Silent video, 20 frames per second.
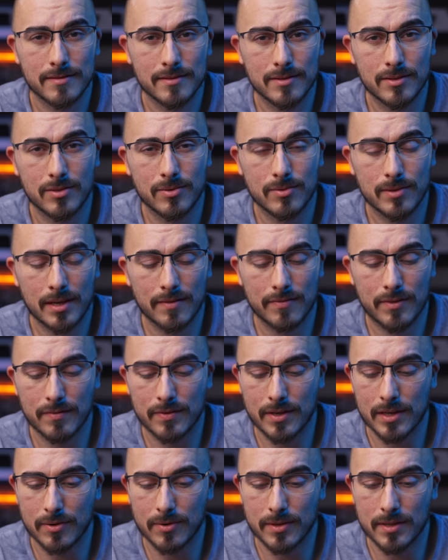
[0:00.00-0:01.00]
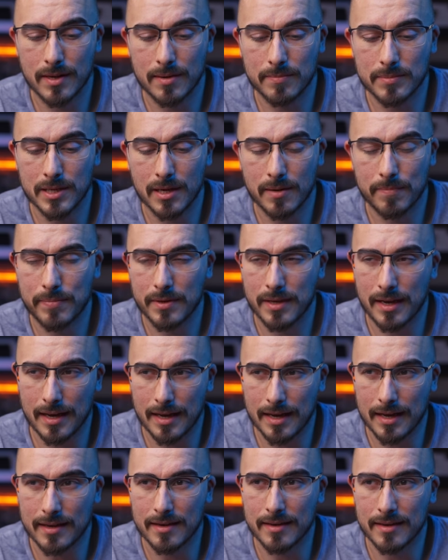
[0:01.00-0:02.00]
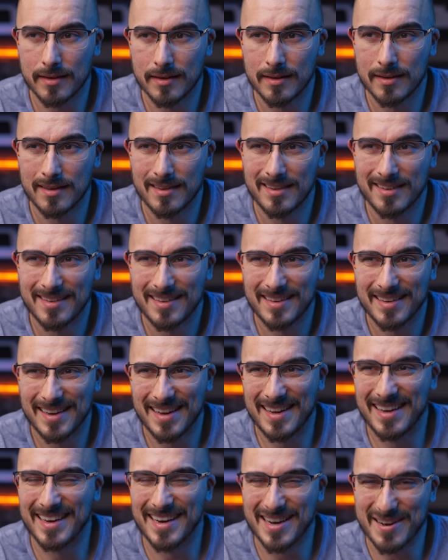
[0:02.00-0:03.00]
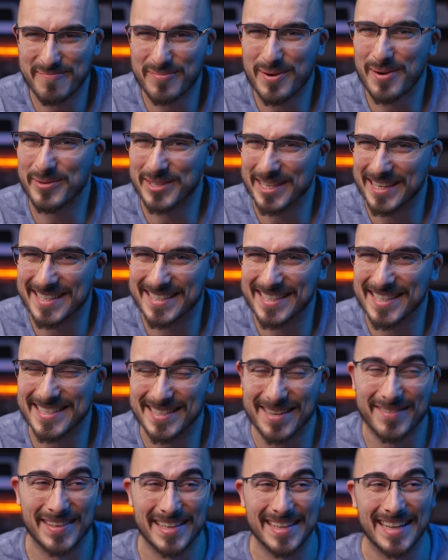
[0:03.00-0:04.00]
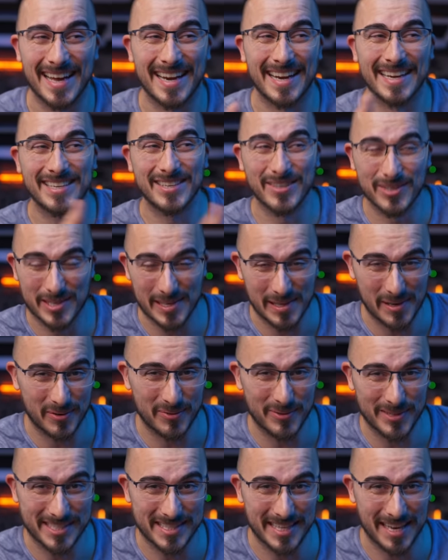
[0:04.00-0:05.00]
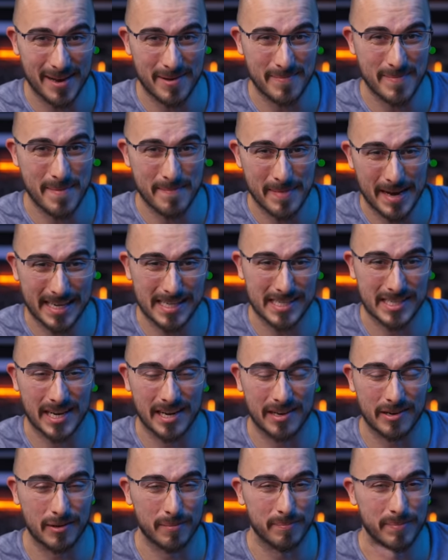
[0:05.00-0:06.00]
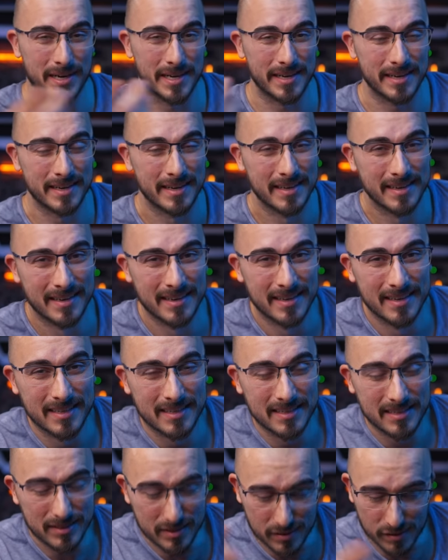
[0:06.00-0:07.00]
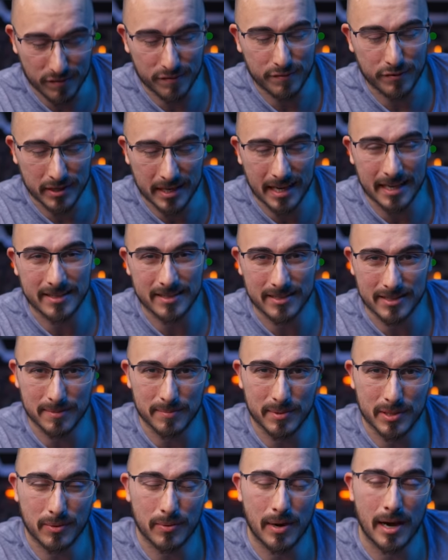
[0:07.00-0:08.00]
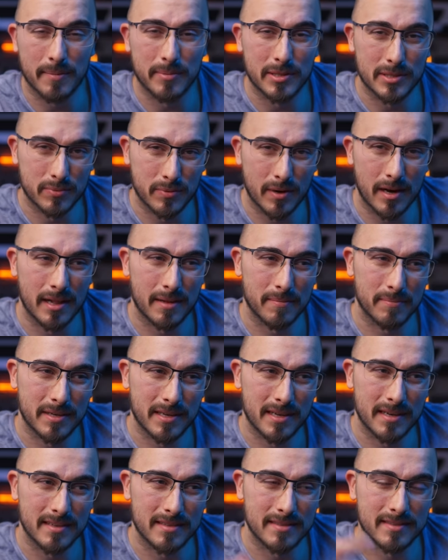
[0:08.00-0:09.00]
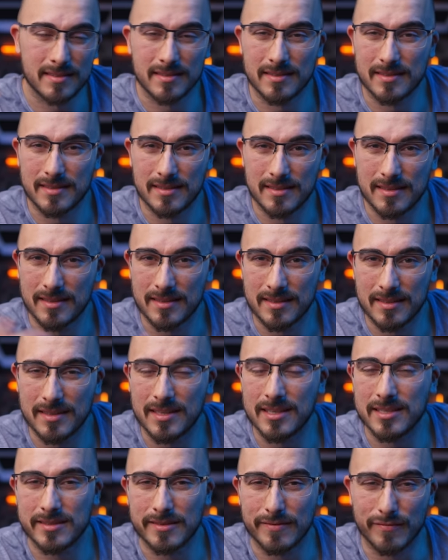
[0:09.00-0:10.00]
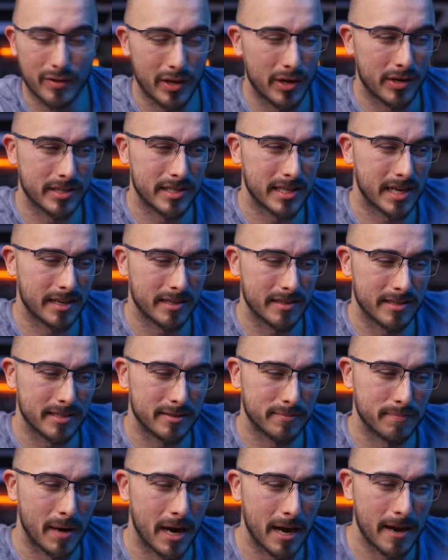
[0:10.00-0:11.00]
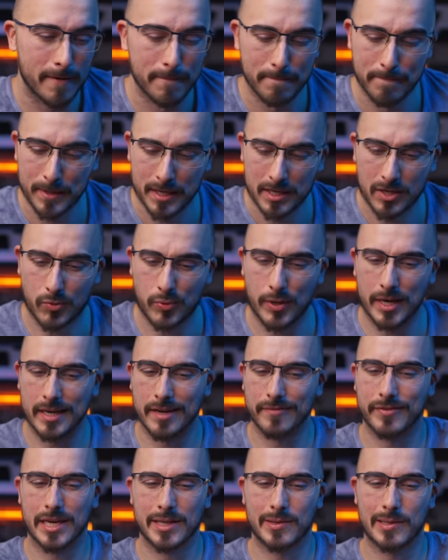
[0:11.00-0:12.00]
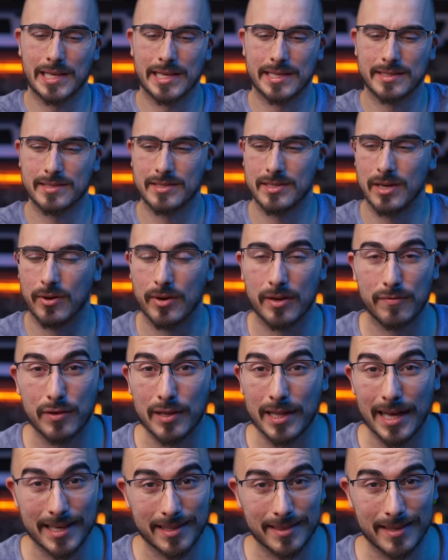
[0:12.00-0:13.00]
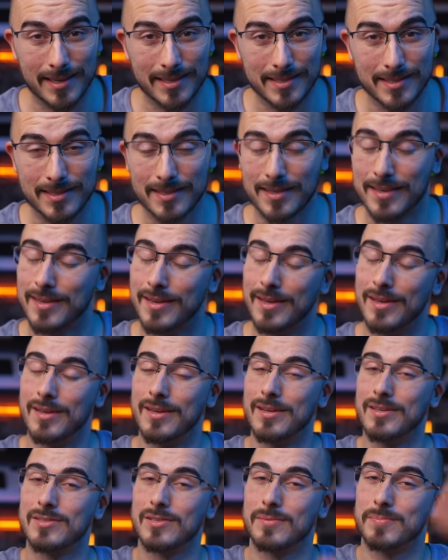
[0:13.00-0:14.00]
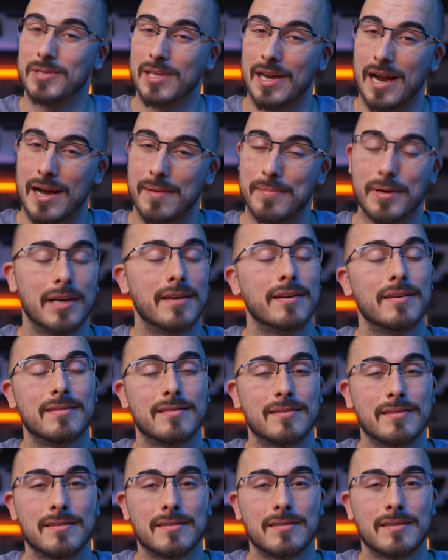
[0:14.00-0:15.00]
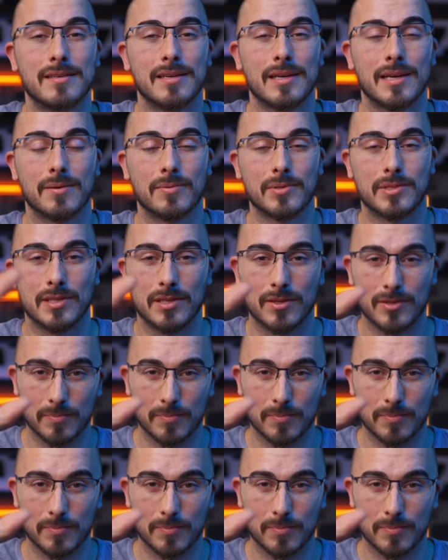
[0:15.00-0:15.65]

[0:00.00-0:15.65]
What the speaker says: do give the video a thumbs up. And I'm probably going to say something that I usually only say on my main channel, but don't forget to subscribe as well, because this vlog channel is my creative outlet. So if you like this, subscribe, and I will see you